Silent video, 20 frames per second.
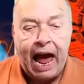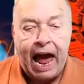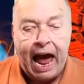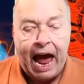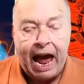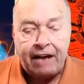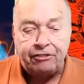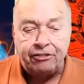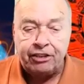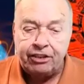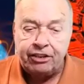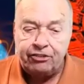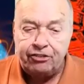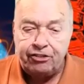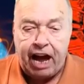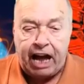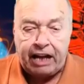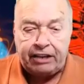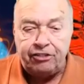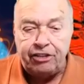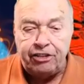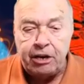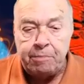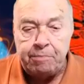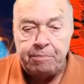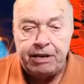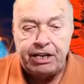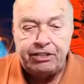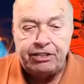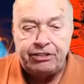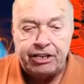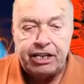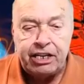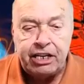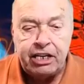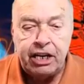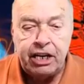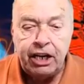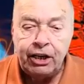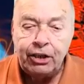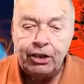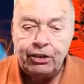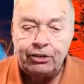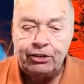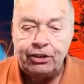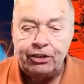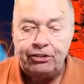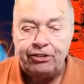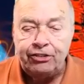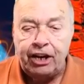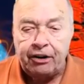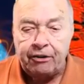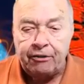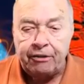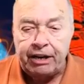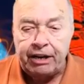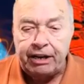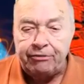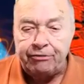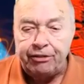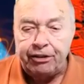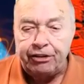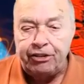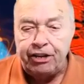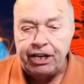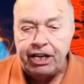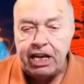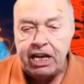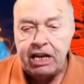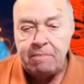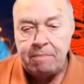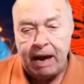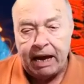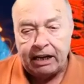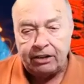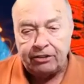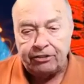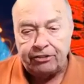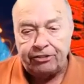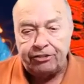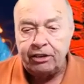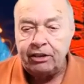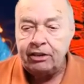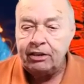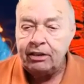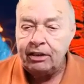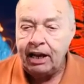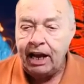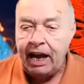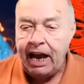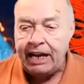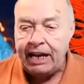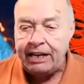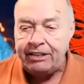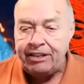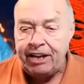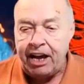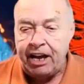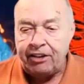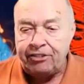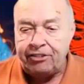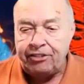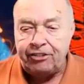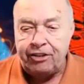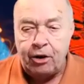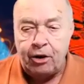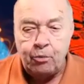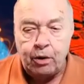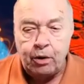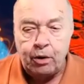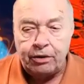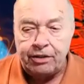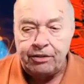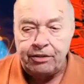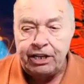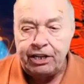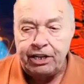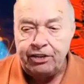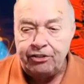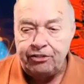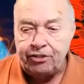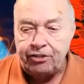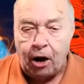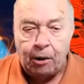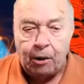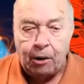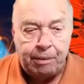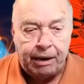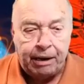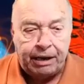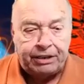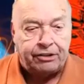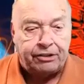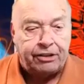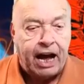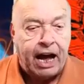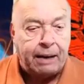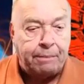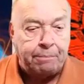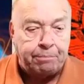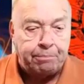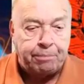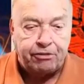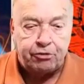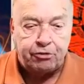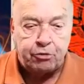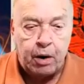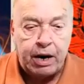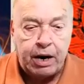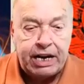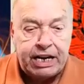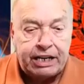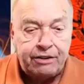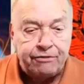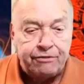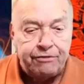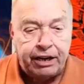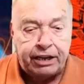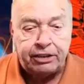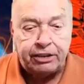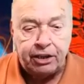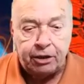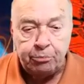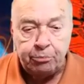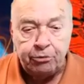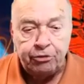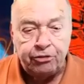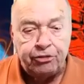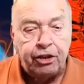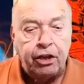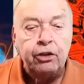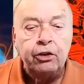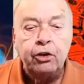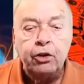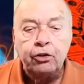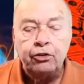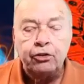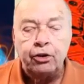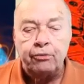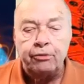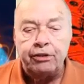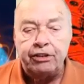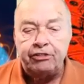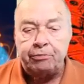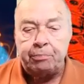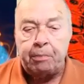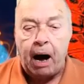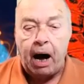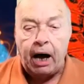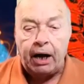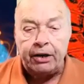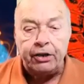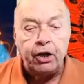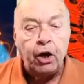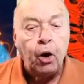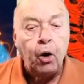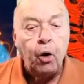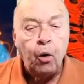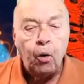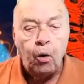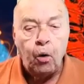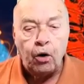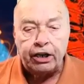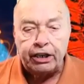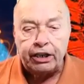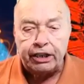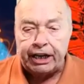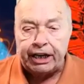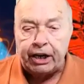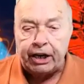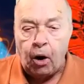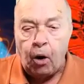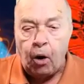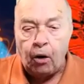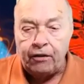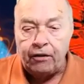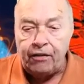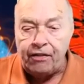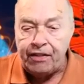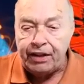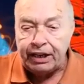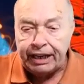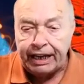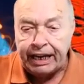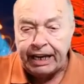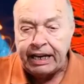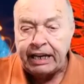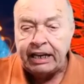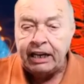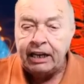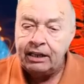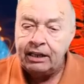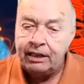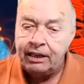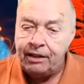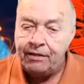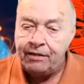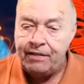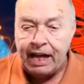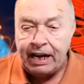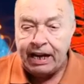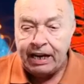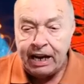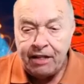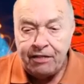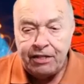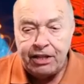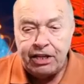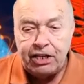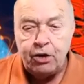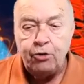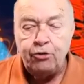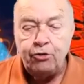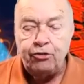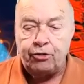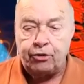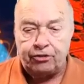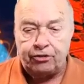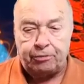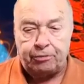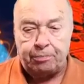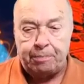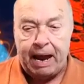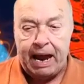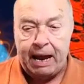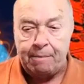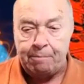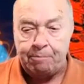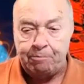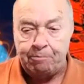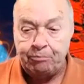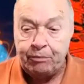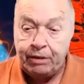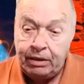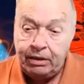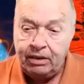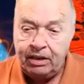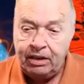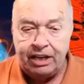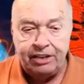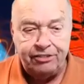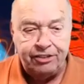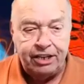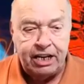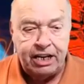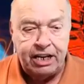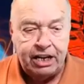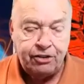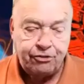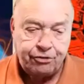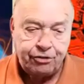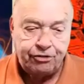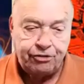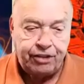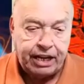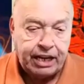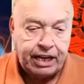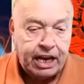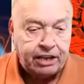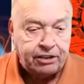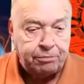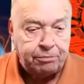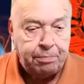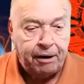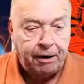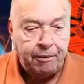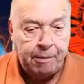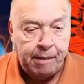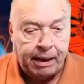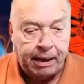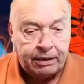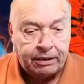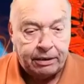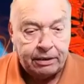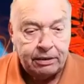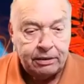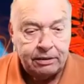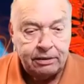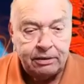Ask ChatGPT to generate phishing emails and test whether these are better at persuading victims to respond or click on the link than the usual spam. It's an interesting experiment.